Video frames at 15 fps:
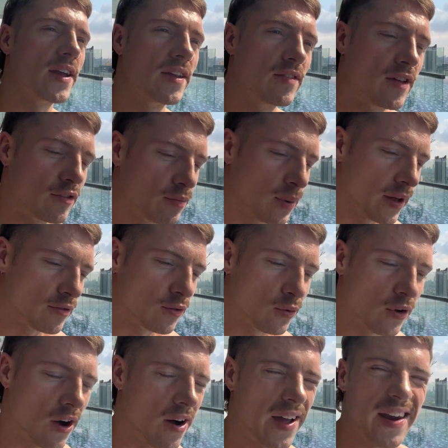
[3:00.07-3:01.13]
in this place called
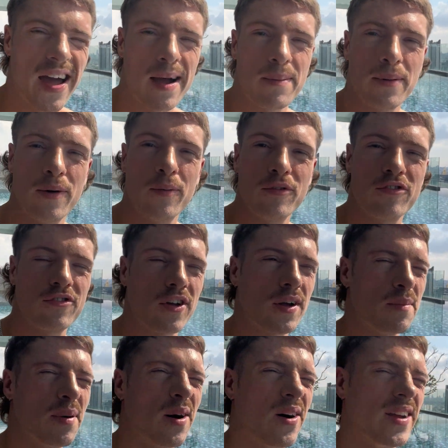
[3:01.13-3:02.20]
Ayia Napa, which is like a
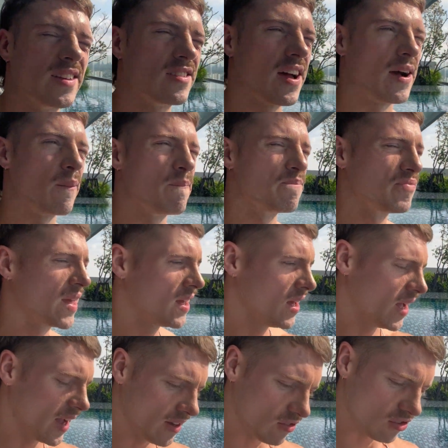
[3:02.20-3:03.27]
party town
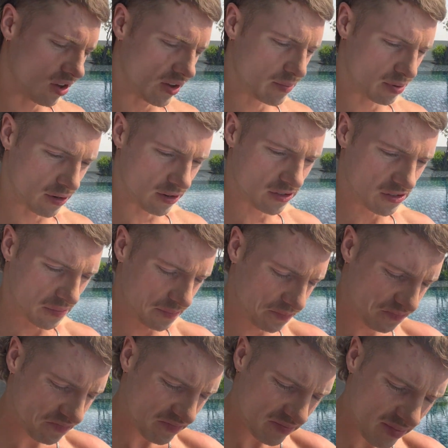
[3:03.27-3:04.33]
in Cyprus.
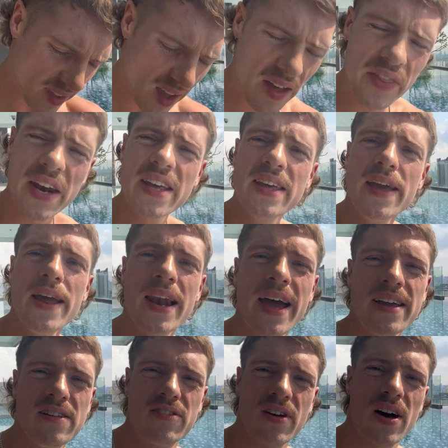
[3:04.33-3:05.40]
And then a year
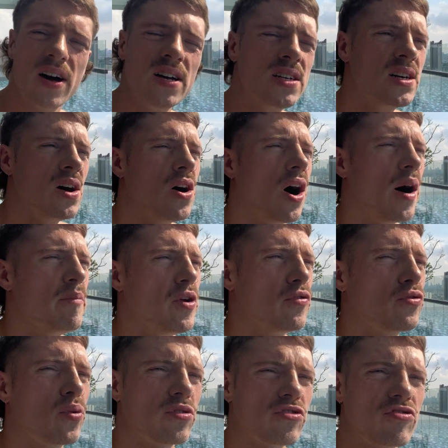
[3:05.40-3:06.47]
later, I moved
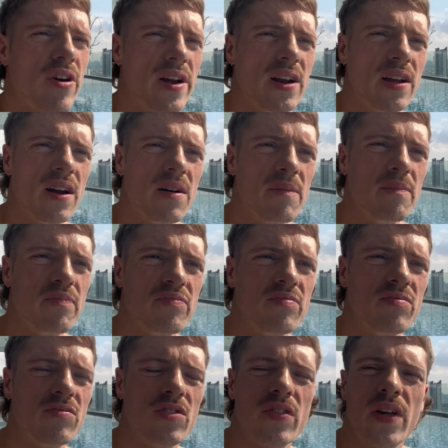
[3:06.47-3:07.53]
to Australia,
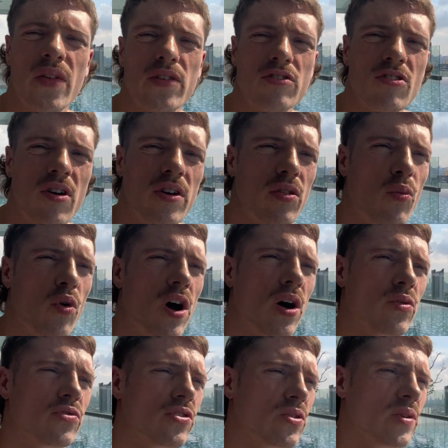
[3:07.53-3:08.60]
to the other side of the
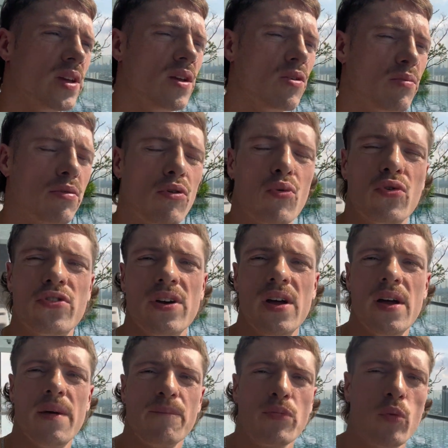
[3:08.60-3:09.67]
world, to do a year abroad
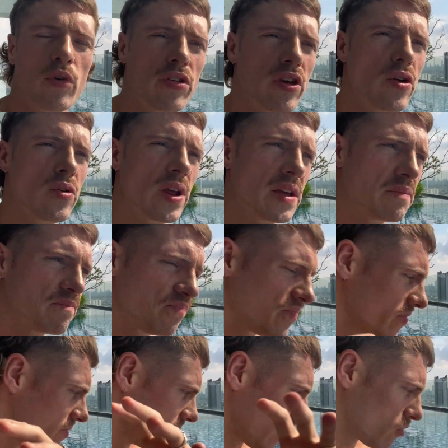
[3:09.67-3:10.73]
with uni.
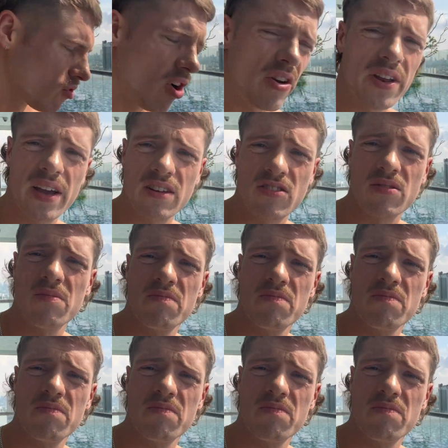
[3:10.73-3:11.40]
Now granted,